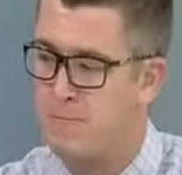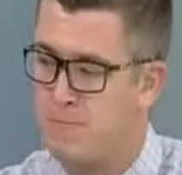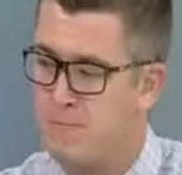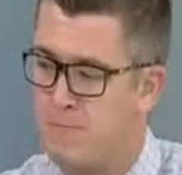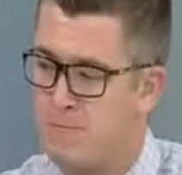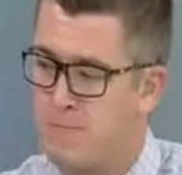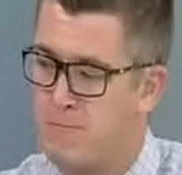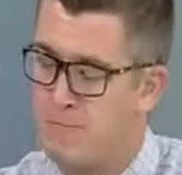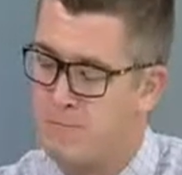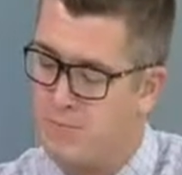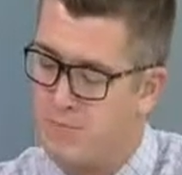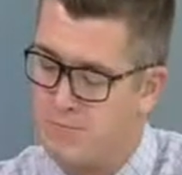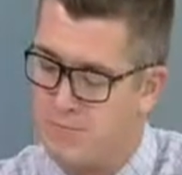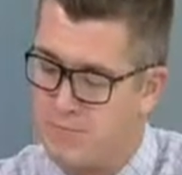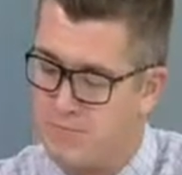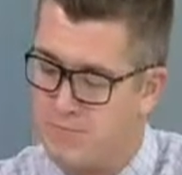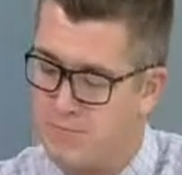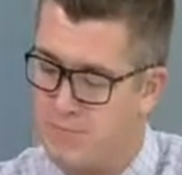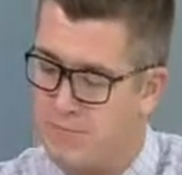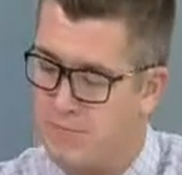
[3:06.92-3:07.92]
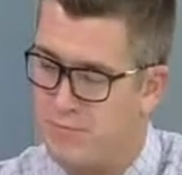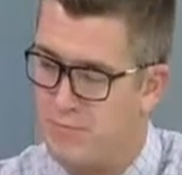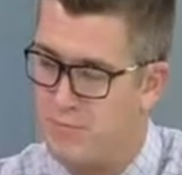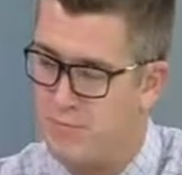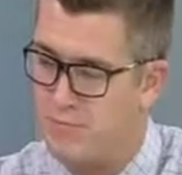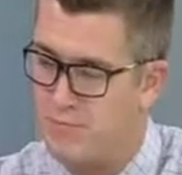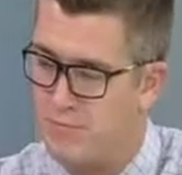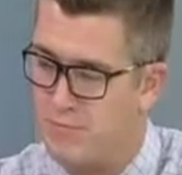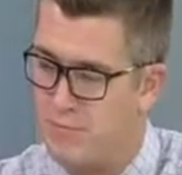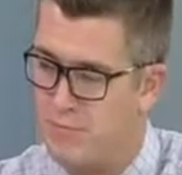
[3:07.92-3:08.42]

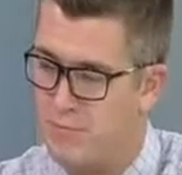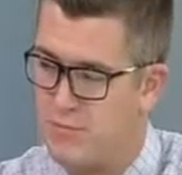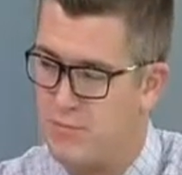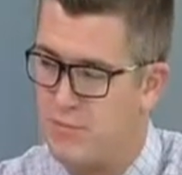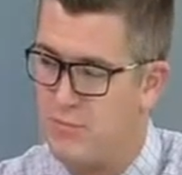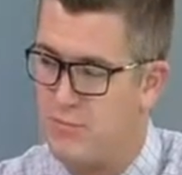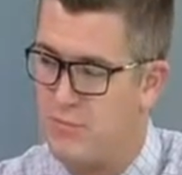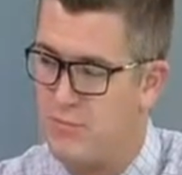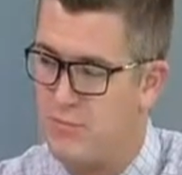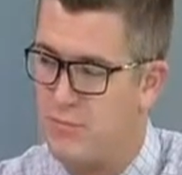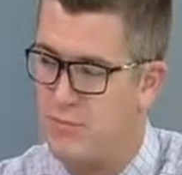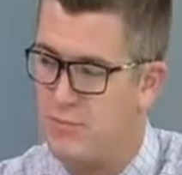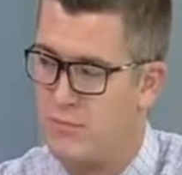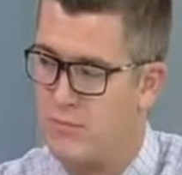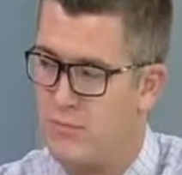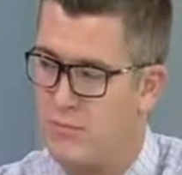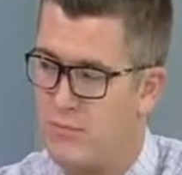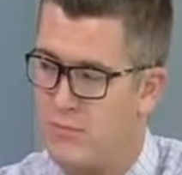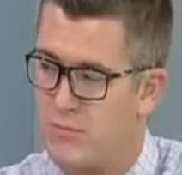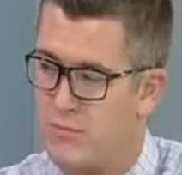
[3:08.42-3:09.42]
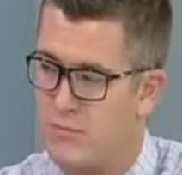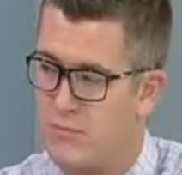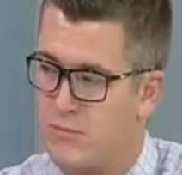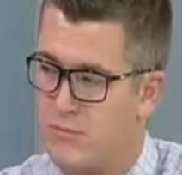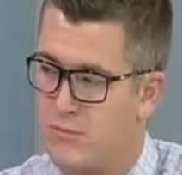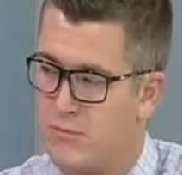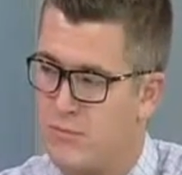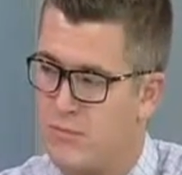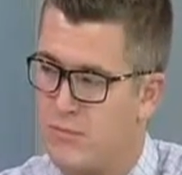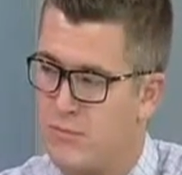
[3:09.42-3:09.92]

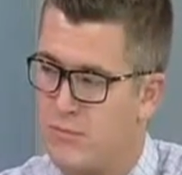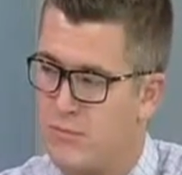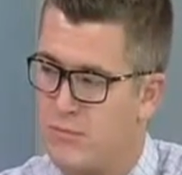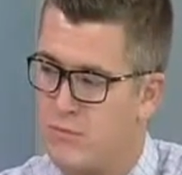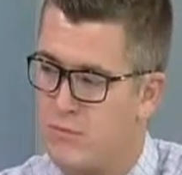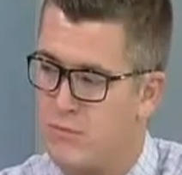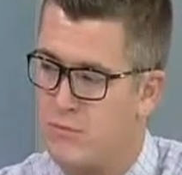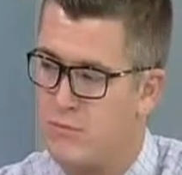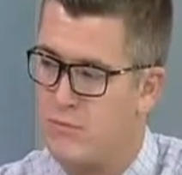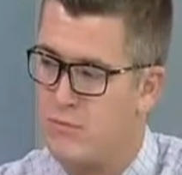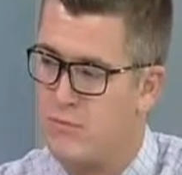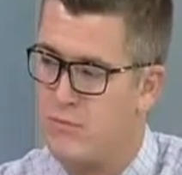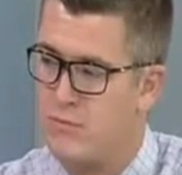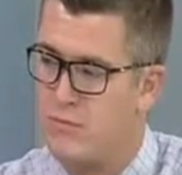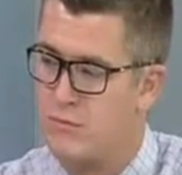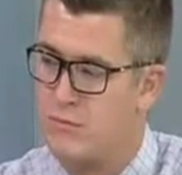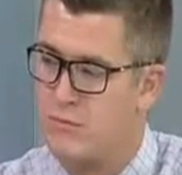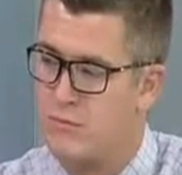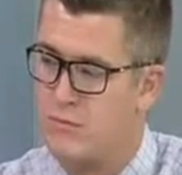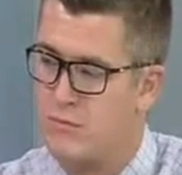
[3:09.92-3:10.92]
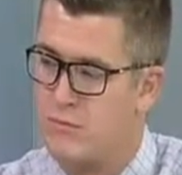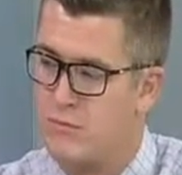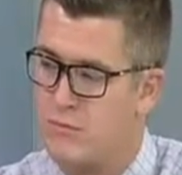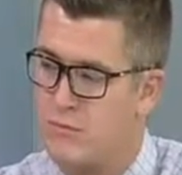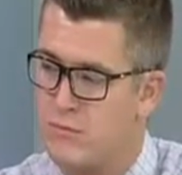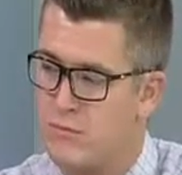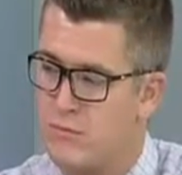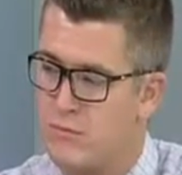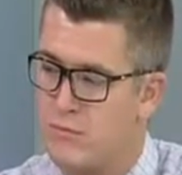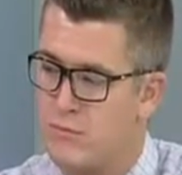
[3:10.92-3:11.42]

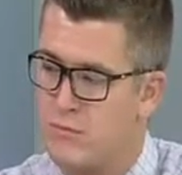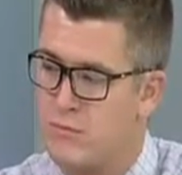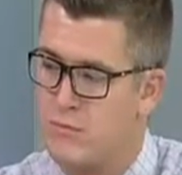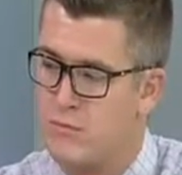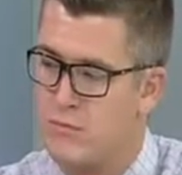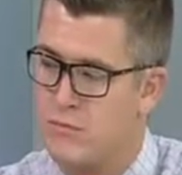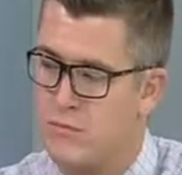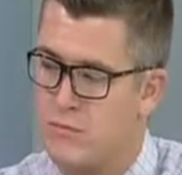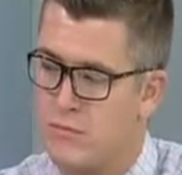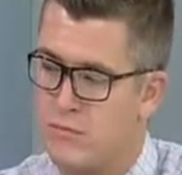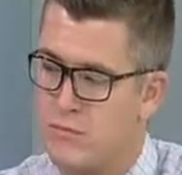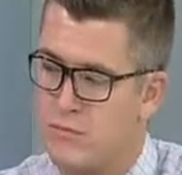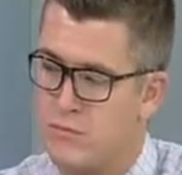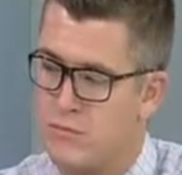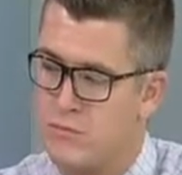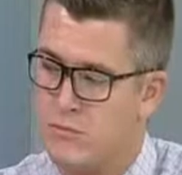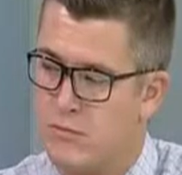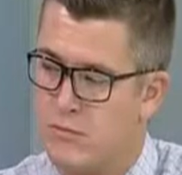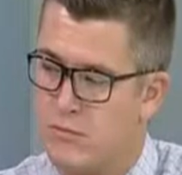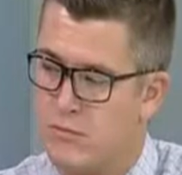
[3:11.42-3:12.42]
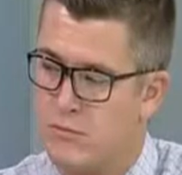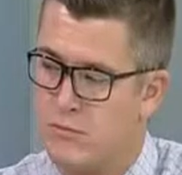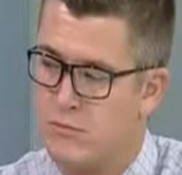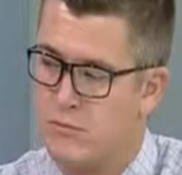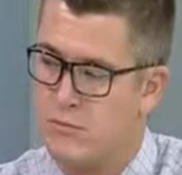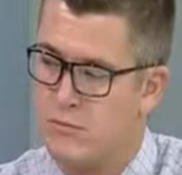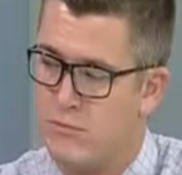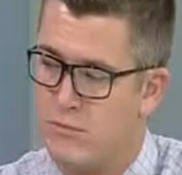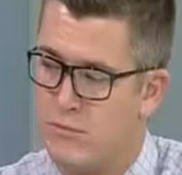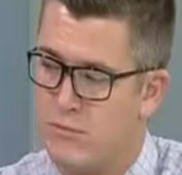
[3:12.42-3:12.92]

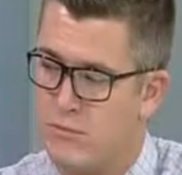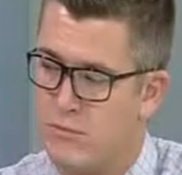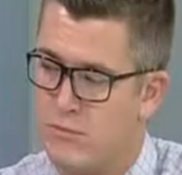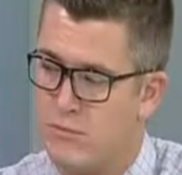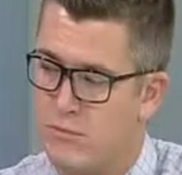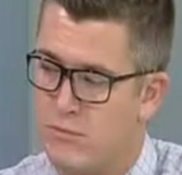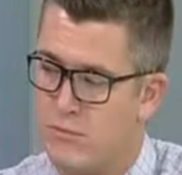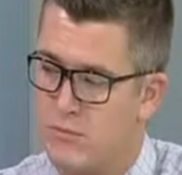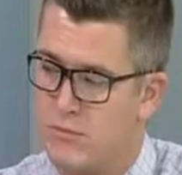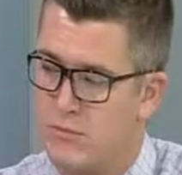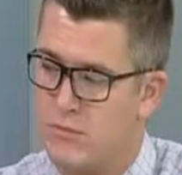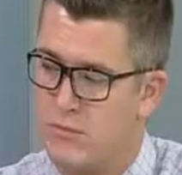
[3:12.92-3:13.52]
(not speaking)